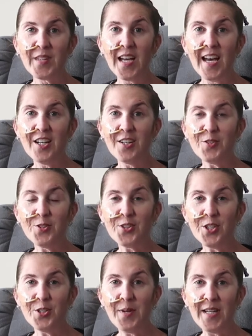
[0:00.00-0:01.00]
And I've
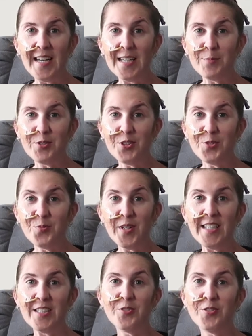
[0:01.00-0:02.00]
also been able to
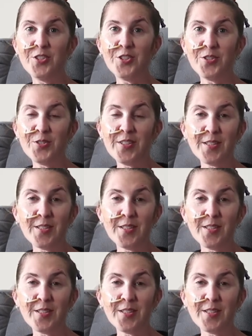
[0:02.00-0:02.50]
reintroduce